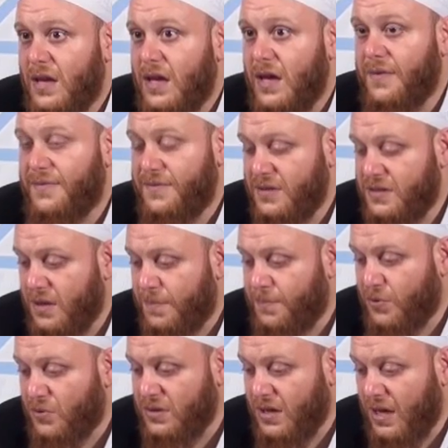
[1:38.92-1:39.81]
If you
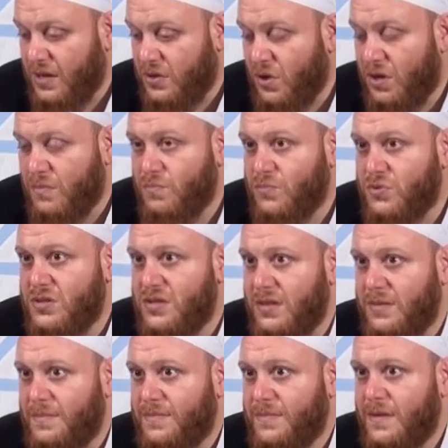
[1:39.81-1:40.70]
support a
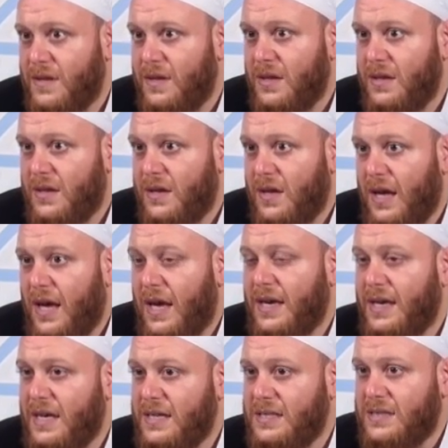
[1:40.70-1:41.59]
non-Muslim
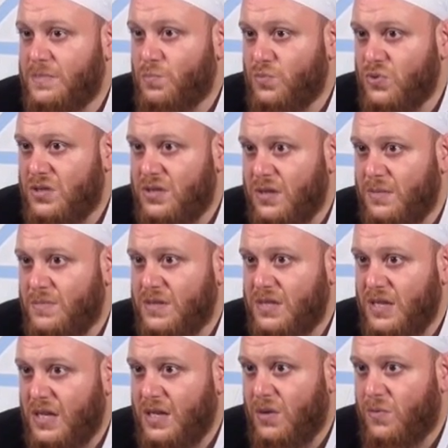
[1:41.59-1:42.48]
against Muslims
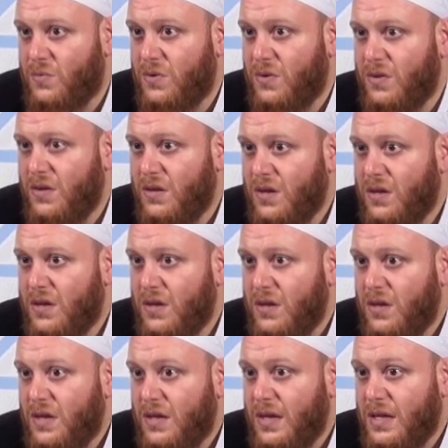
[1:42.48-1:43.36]
in a war,
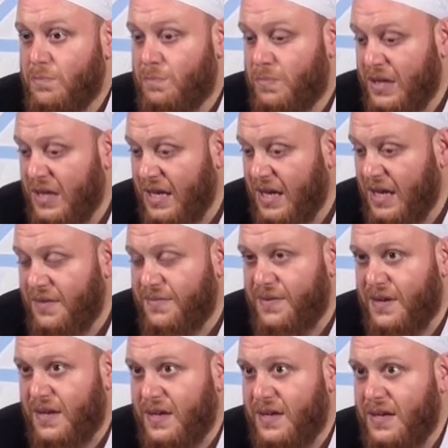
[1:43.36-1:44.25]

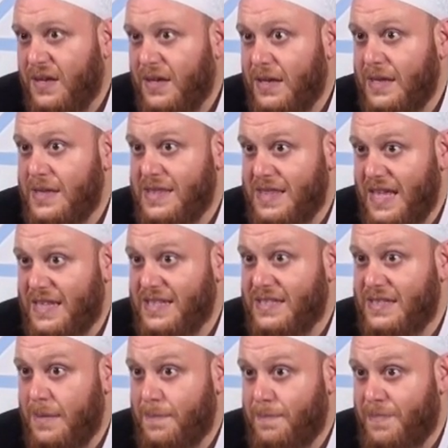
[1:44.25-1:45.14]
believing
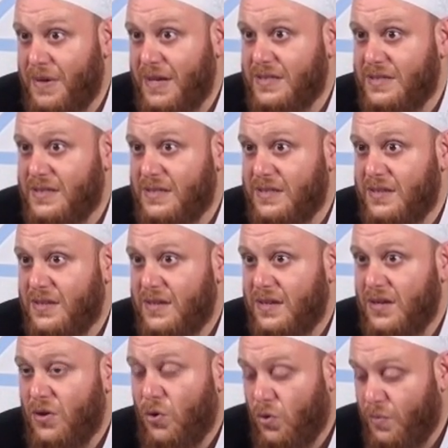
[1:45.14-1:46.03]
that's the best,
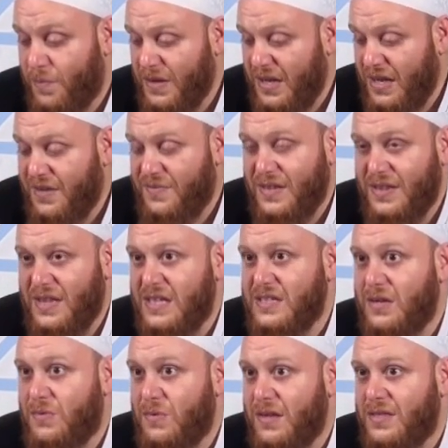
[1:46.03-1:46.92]
or believing
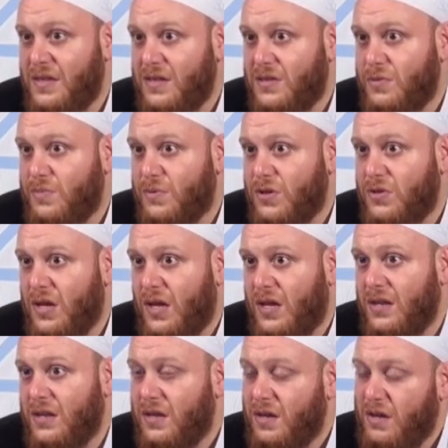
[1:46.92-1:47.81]
that's the right thing to be
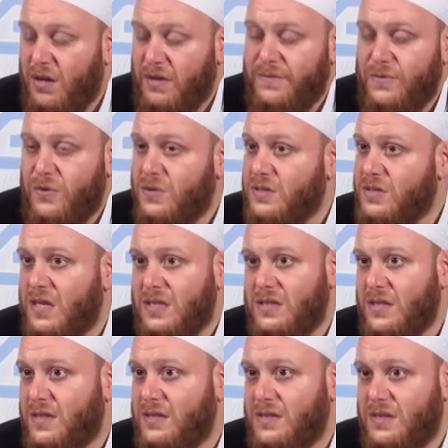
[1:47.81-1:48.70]
done, of course
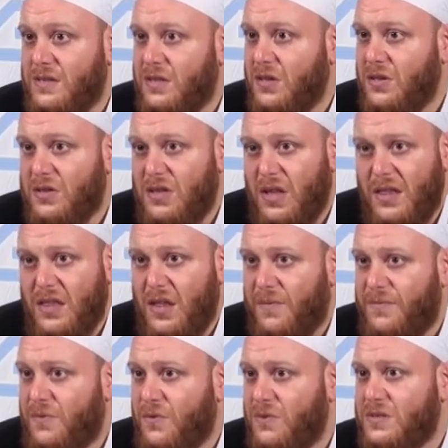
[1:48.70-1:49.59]
that's not
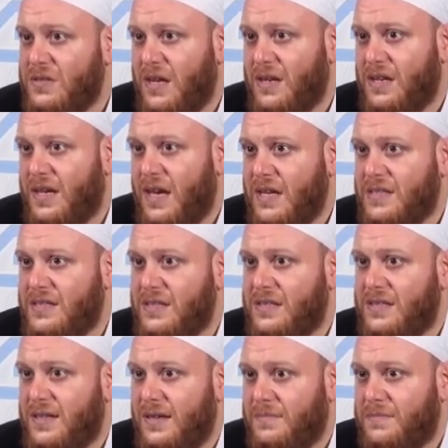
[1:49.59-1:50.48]
of course that negates
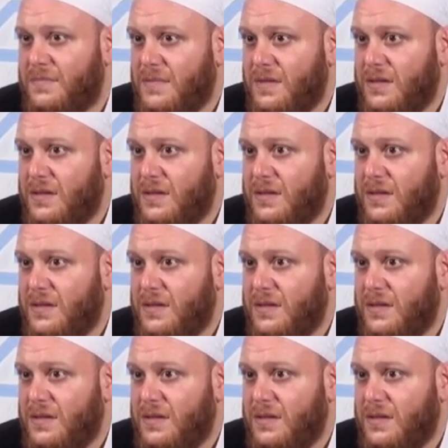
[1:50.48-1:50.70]
Islam.